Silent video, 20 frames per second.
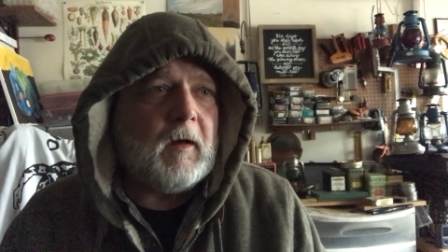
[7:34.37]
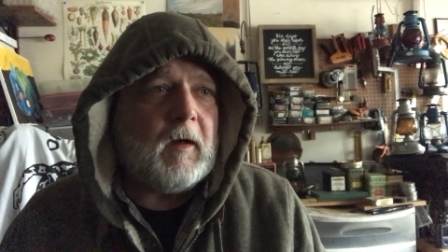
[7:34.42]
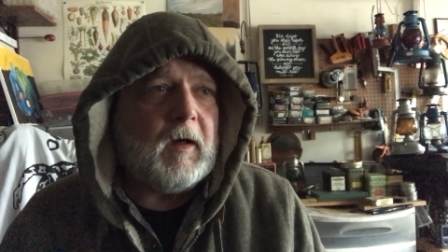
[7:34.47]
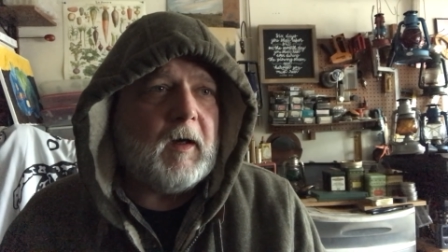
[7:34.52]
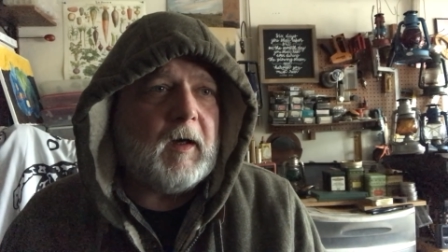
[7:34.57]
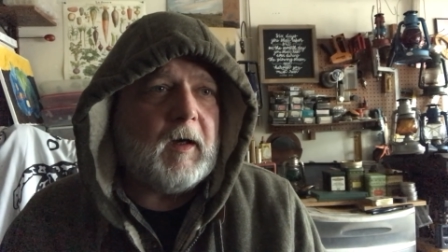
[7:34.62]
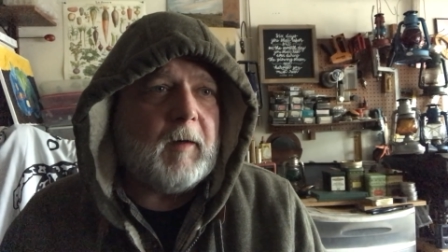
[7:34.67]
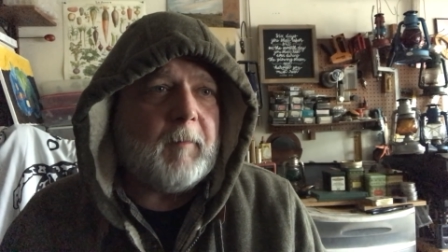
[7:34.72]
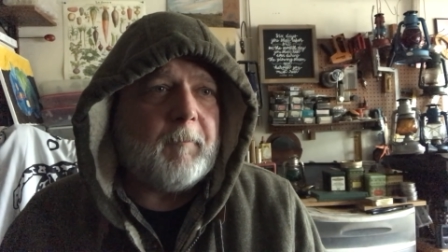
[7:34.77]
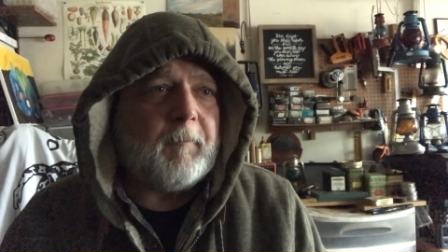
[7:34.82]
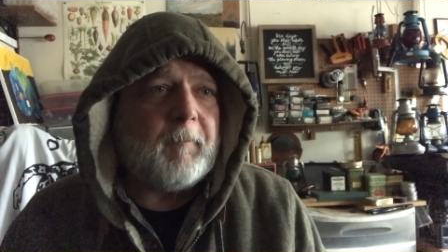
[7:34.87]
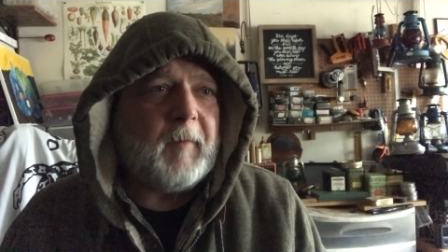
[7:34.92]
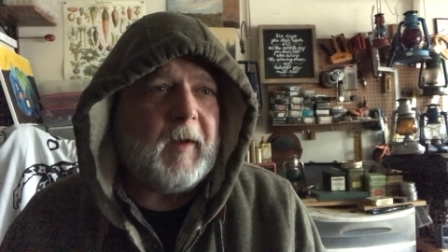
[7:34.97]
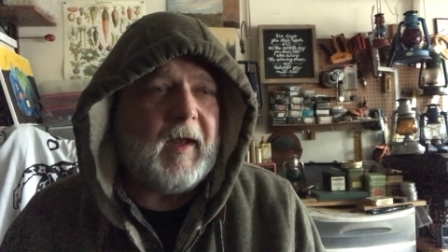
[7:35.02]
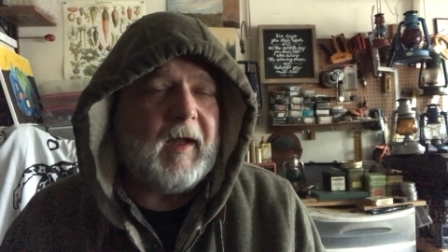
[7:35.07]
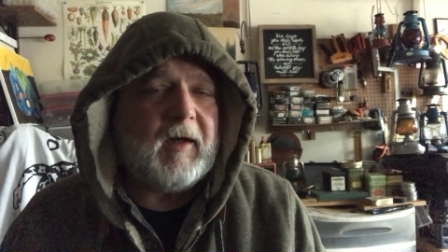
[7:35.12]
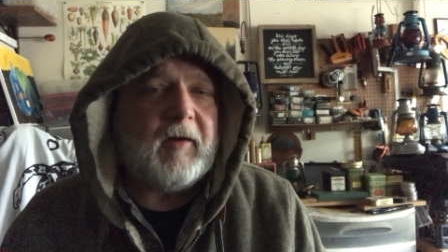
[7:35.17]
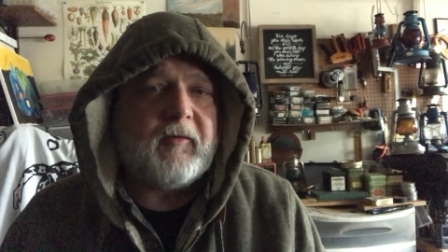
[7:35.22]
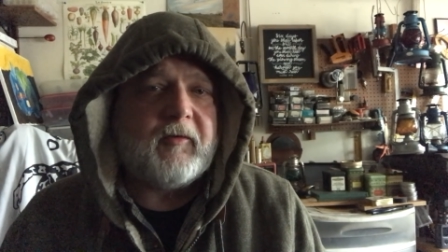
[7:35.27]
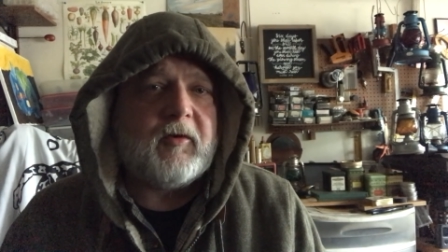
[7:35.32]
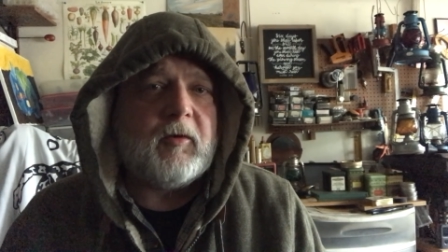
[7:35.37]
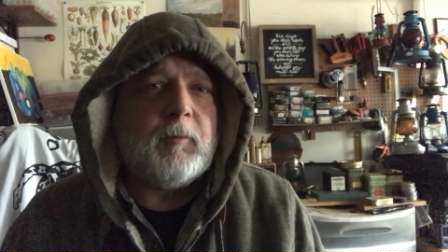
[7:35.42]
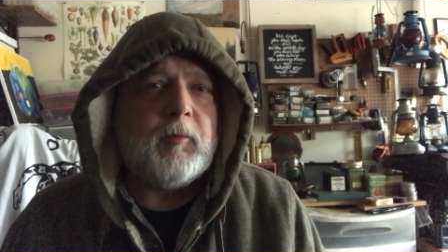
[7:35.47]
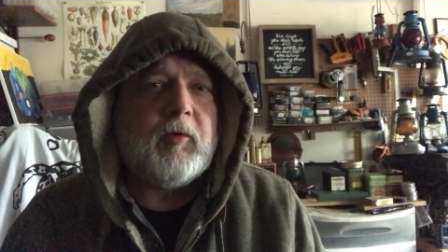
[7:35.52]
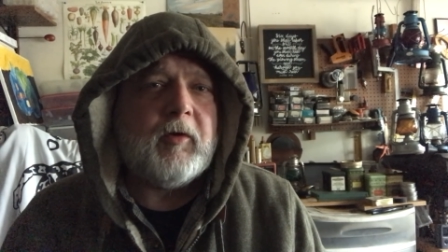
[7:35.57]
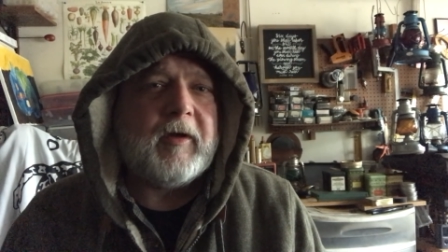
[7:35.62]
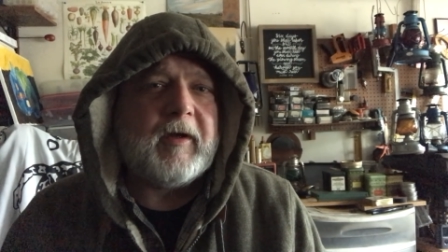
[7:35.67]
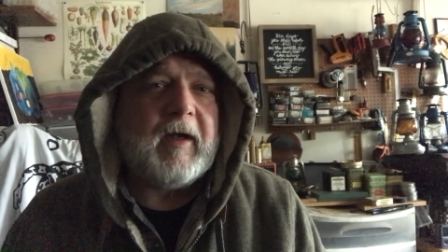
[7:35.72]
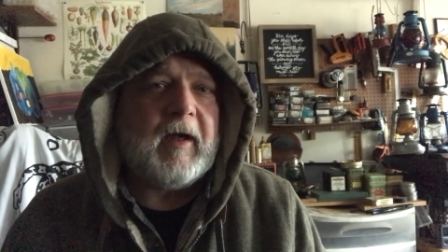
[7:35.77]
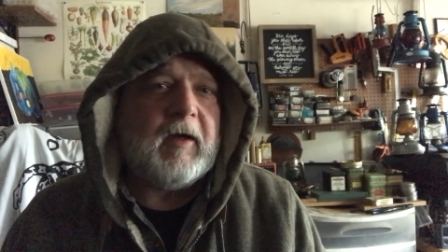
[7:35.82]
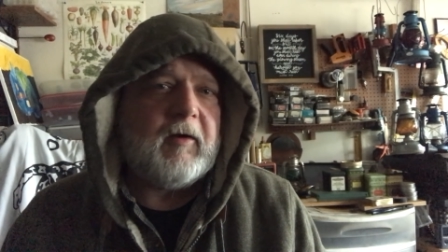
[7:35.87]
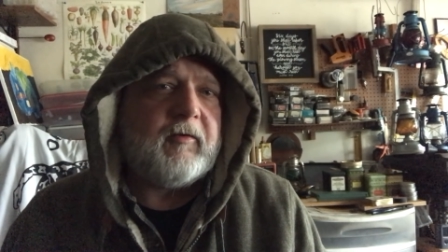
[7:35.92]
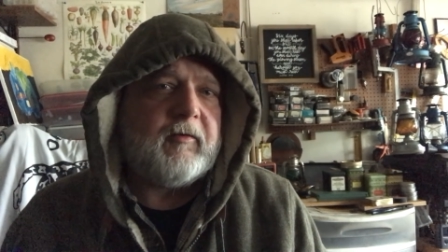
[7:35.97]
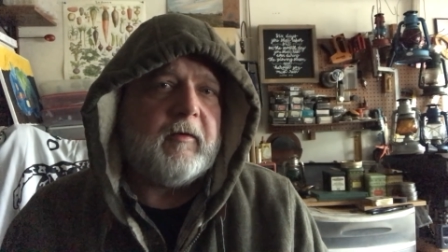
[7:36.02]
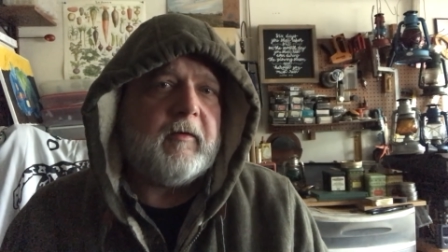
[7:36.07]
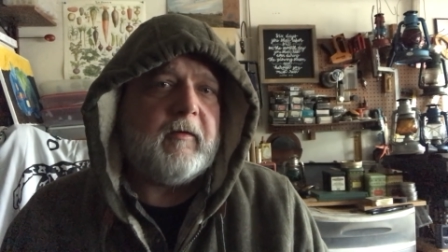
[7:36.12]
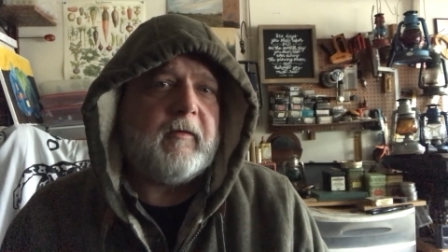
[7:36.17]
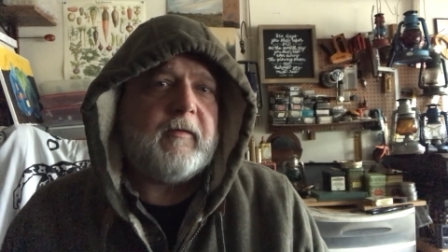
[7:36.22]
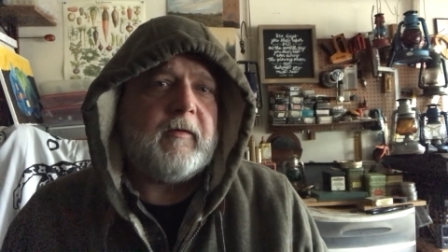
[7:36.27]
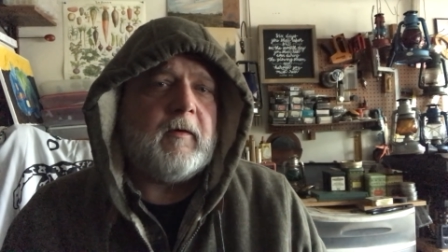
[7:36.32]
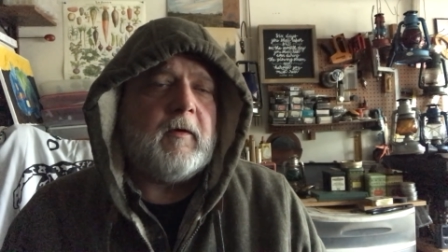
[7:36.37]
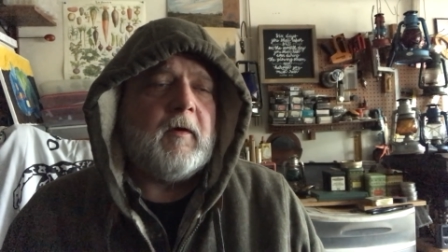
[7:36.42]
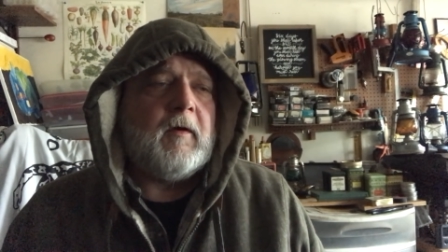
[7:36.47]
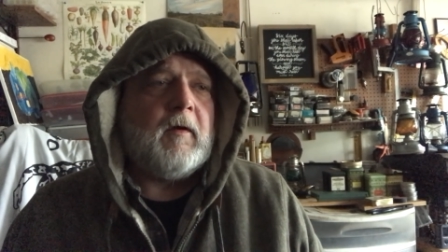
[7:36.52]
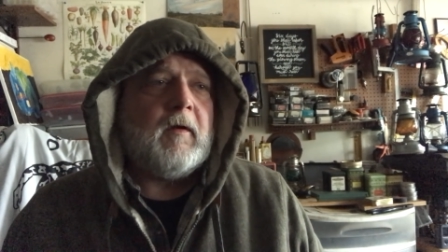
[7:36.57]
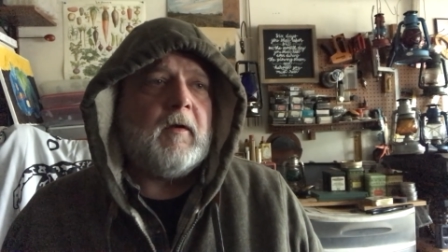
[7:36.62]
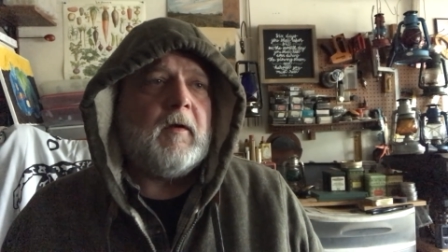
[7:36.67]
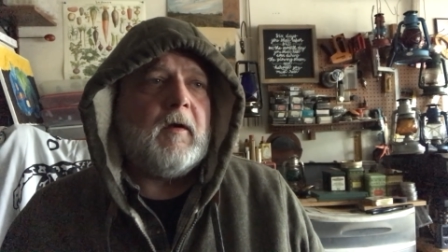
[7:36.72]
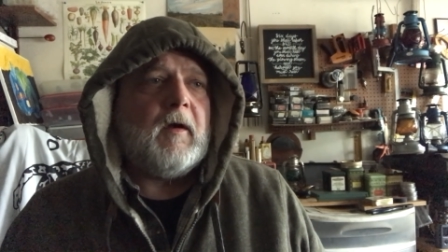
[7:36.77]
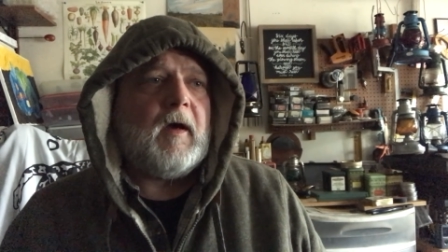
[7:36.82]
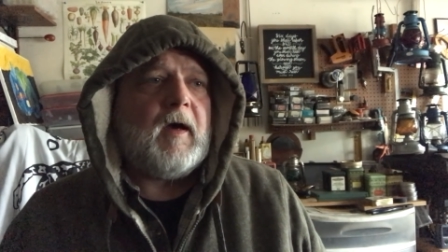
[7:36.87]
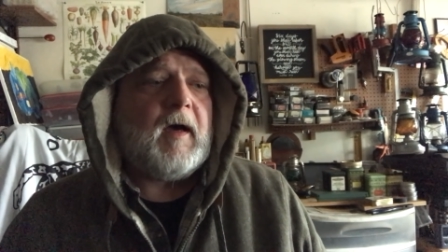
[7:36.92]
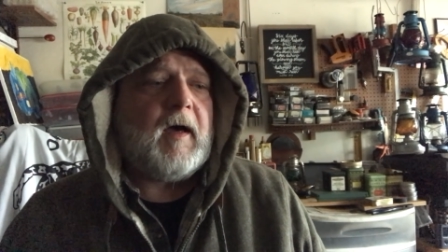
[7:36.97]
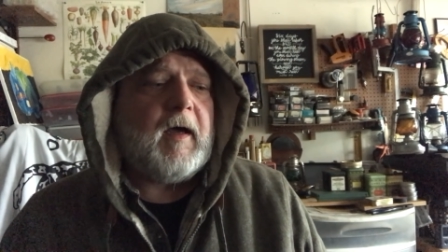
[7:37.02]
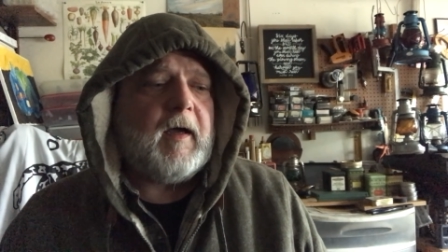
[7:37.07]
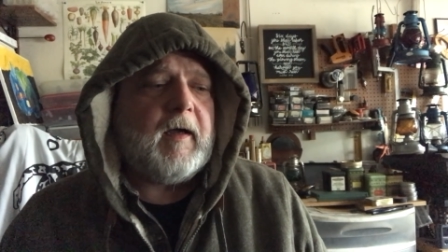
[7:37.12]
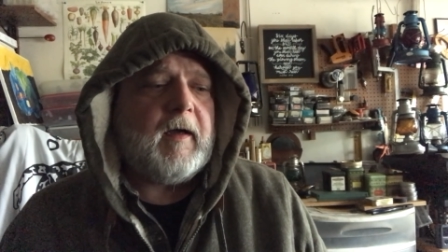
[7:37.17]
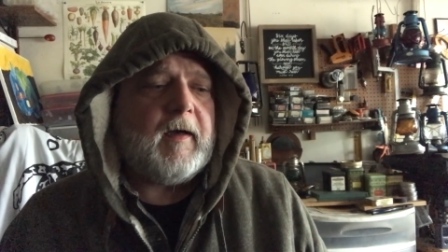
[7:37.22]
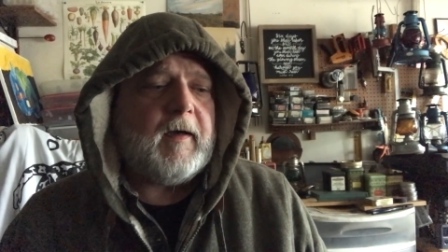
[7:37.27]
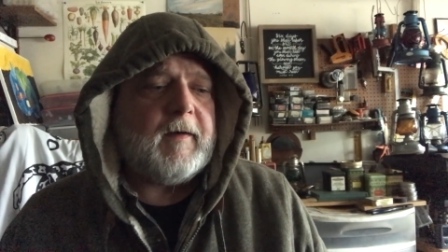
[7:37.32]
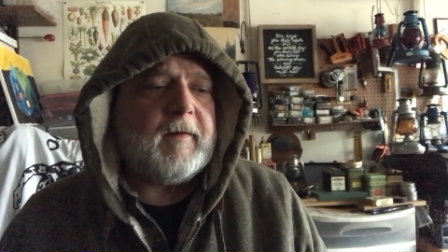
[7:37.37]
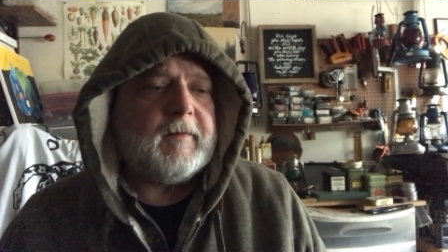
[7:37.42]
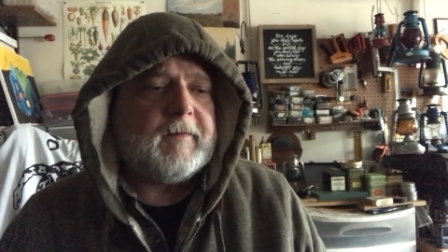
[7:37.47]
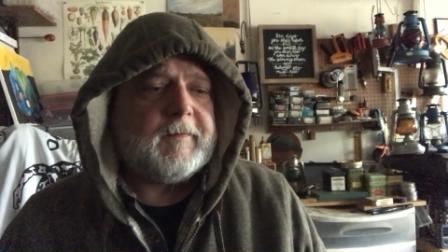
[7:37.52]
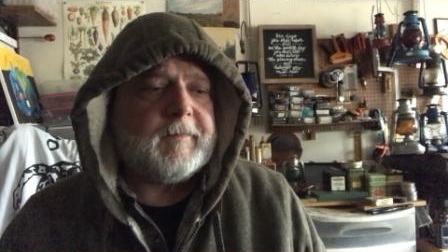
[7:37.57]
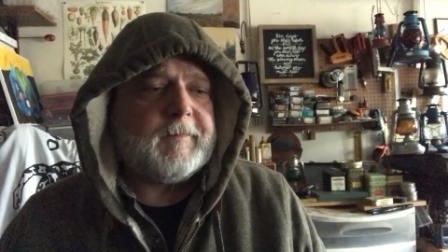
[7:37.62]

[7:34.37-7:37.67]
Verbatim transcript: um, and it's communications. I uh,